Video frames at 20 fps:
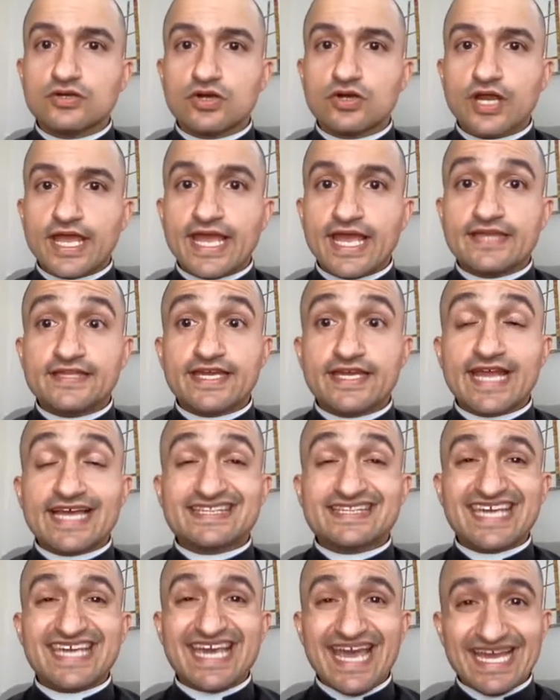And then at
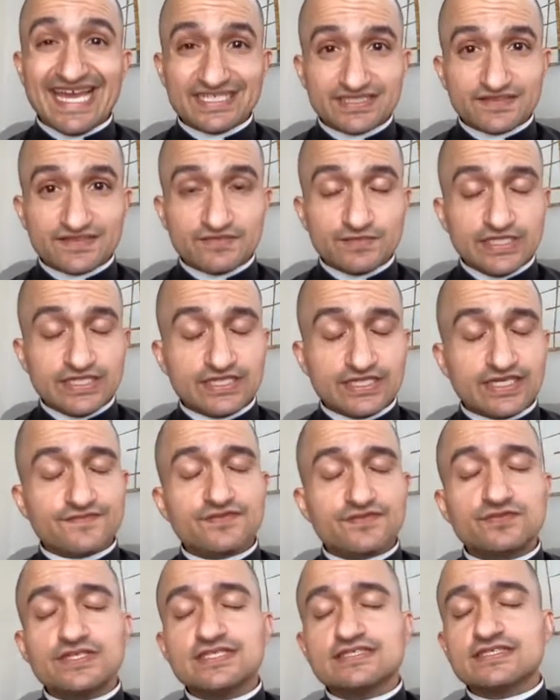the end of the meeting, if
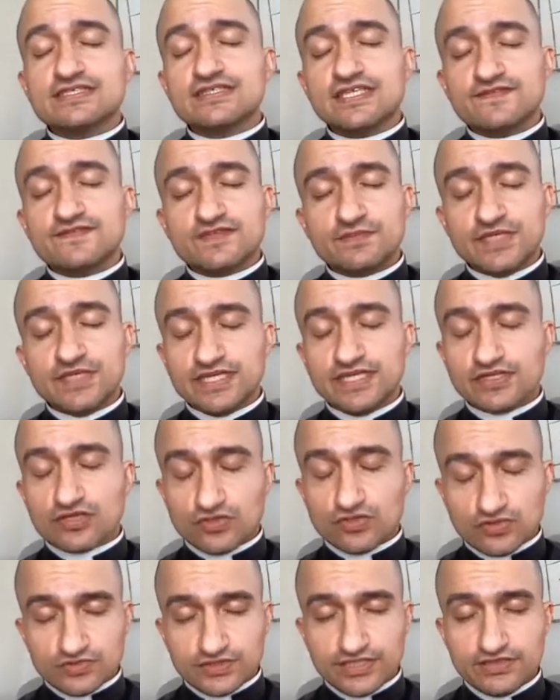you need to leave the meeting
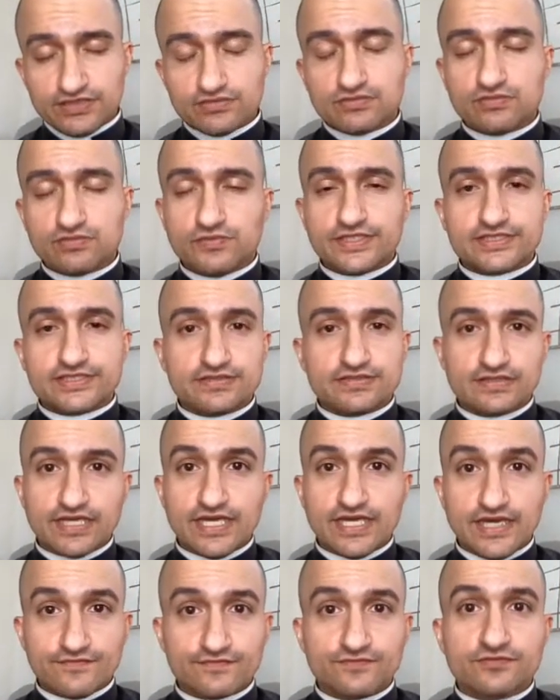early, which
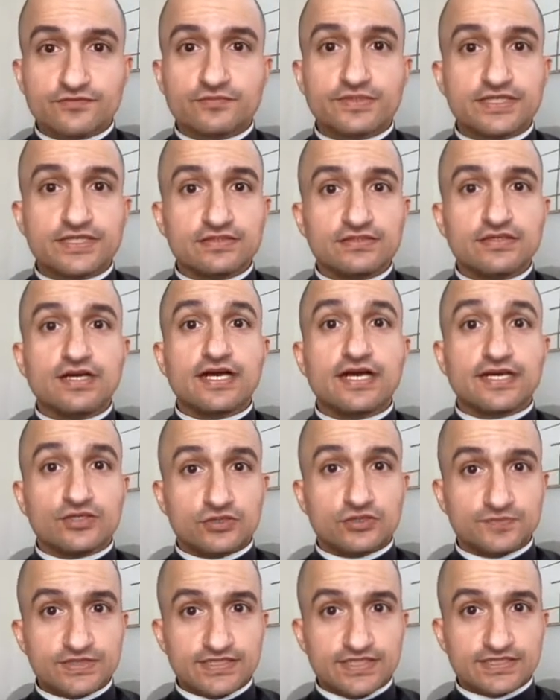heaven forbid, I
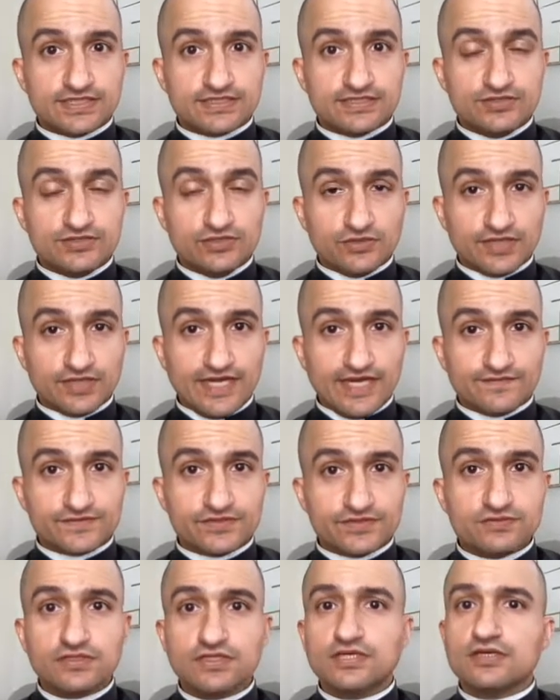hope you don't have
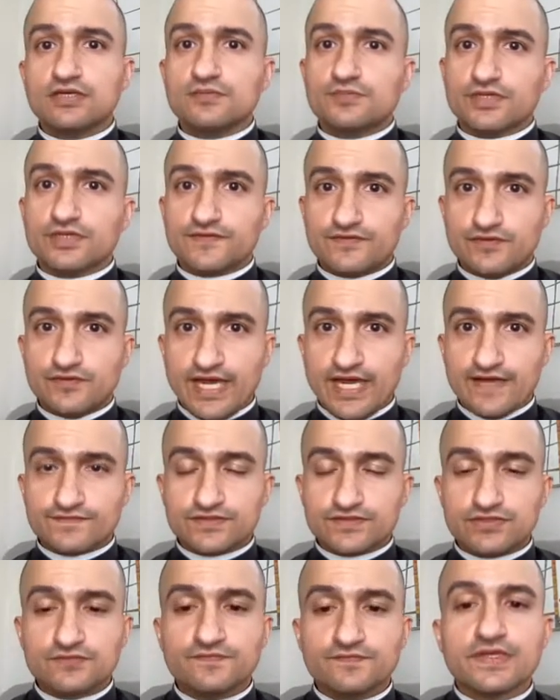to, but if you have
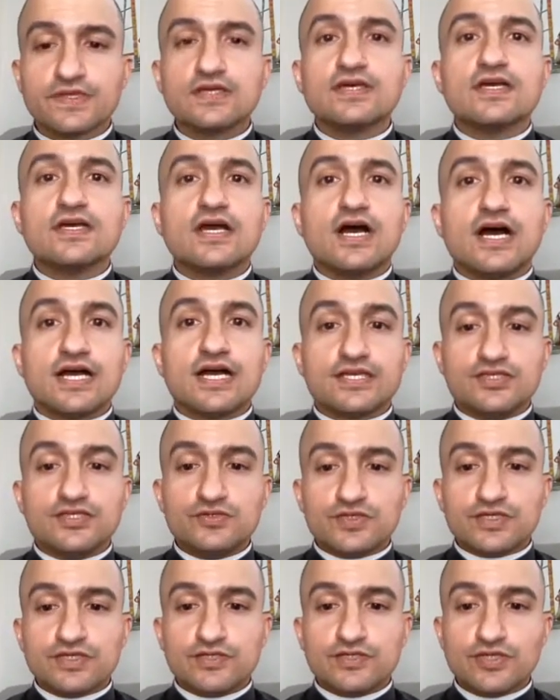to,
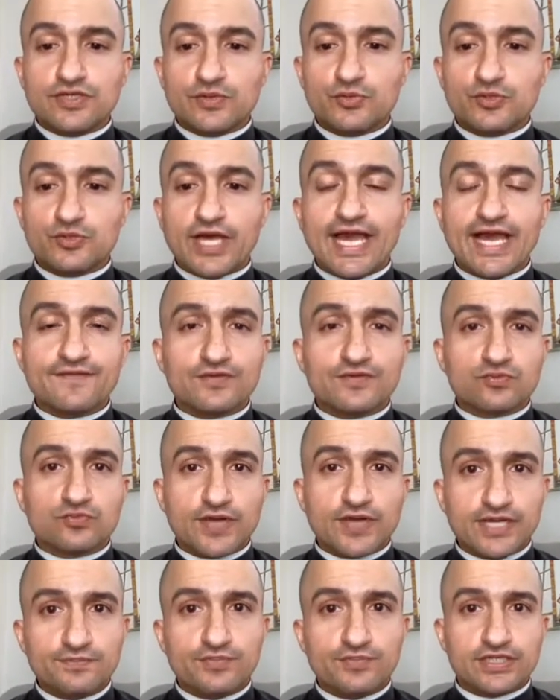we'll have a
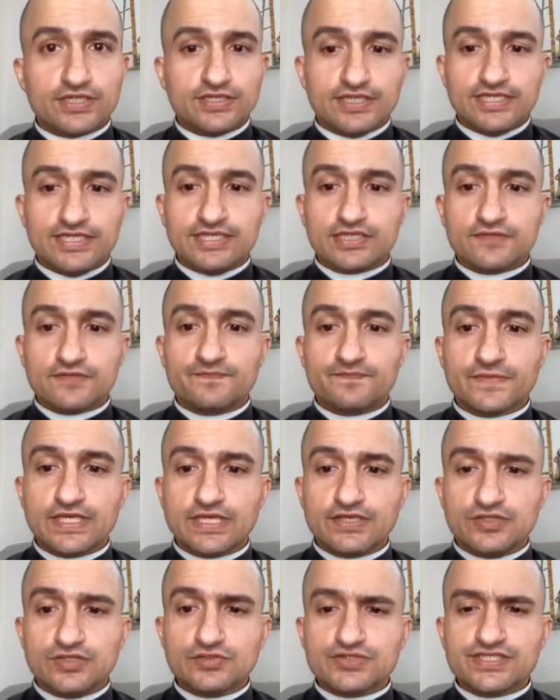red button here.
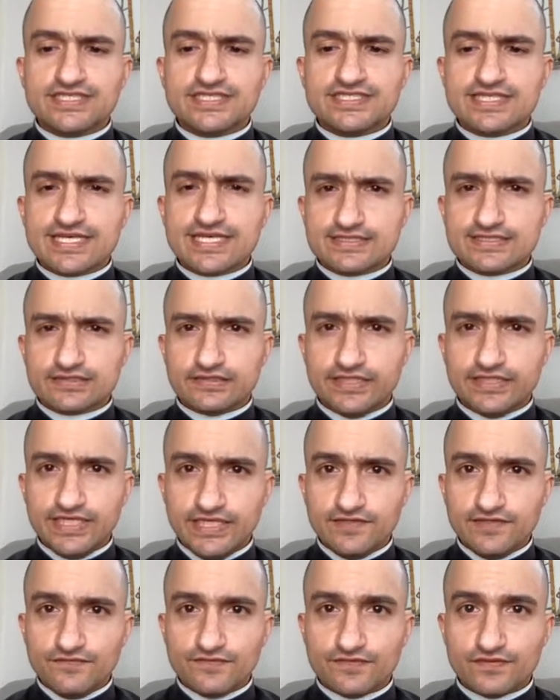It usually says
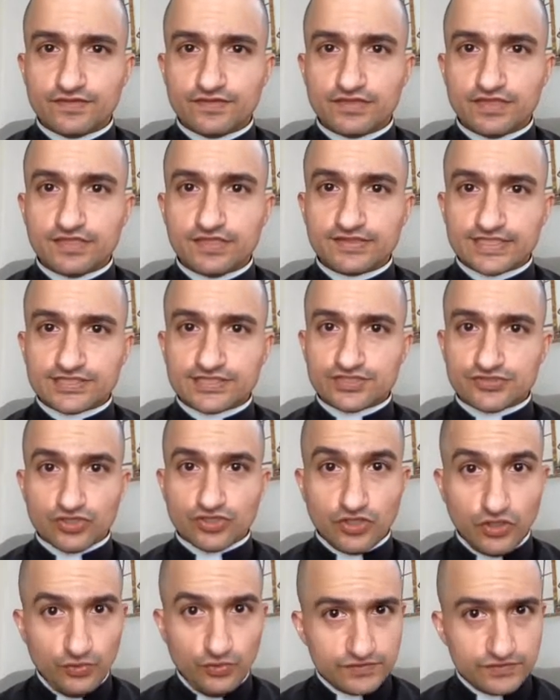leave, unless you're the
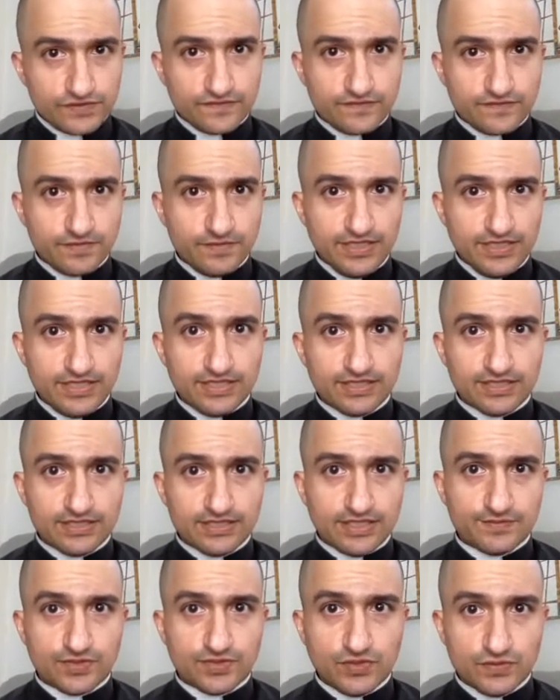host of the meeting, and
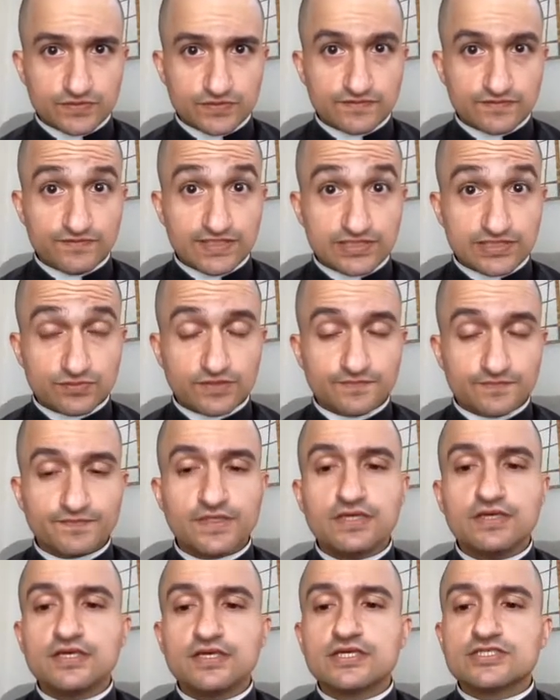I'm the host of this one.
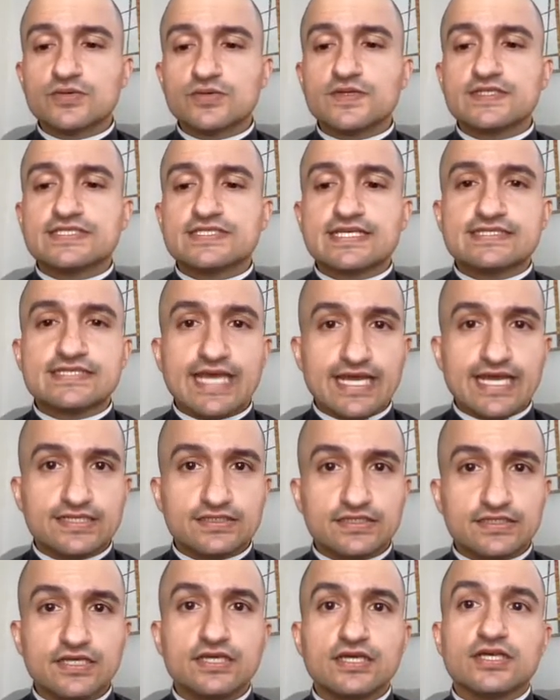So it says
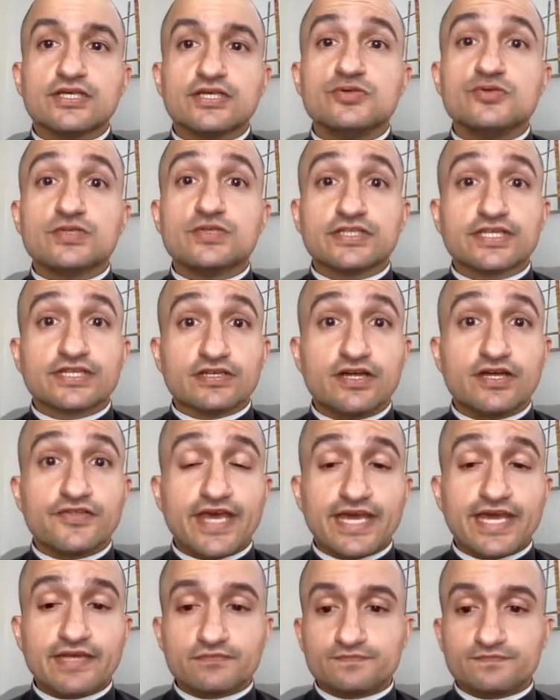end. You click on
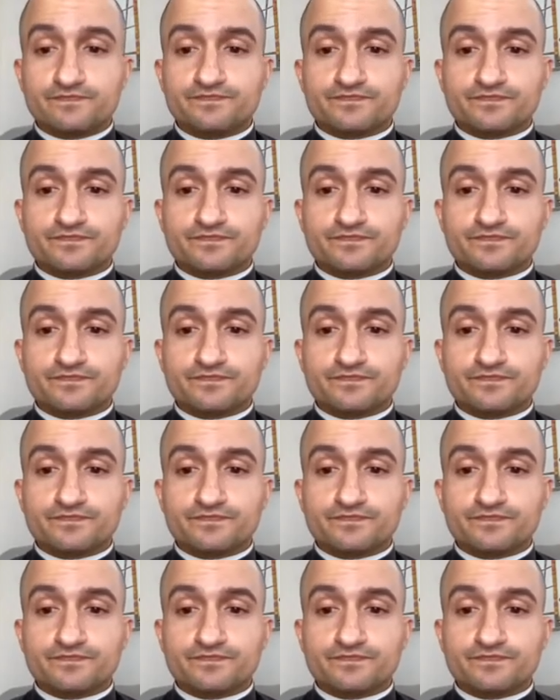that,